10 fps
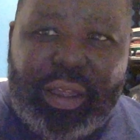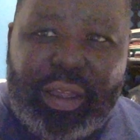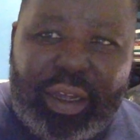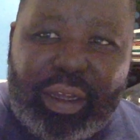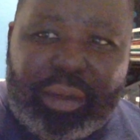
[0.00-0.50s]

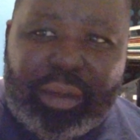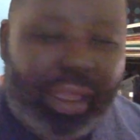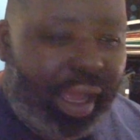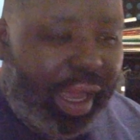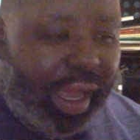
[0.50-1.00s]
I've
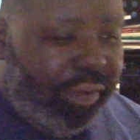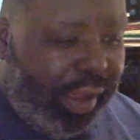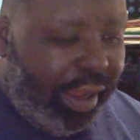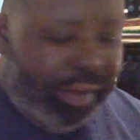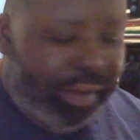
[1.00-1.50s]

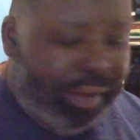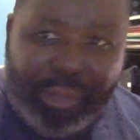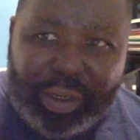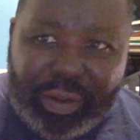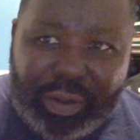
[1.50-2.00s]

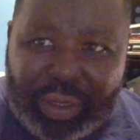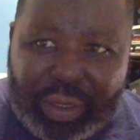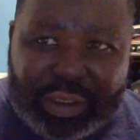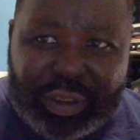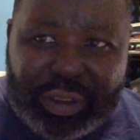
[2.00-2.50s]
been an
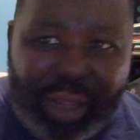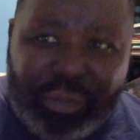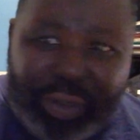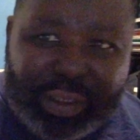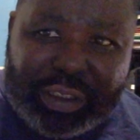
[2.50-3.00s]
investor and I've
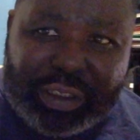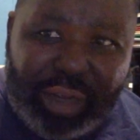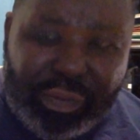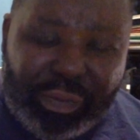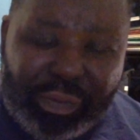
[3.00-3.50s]
invested stuff.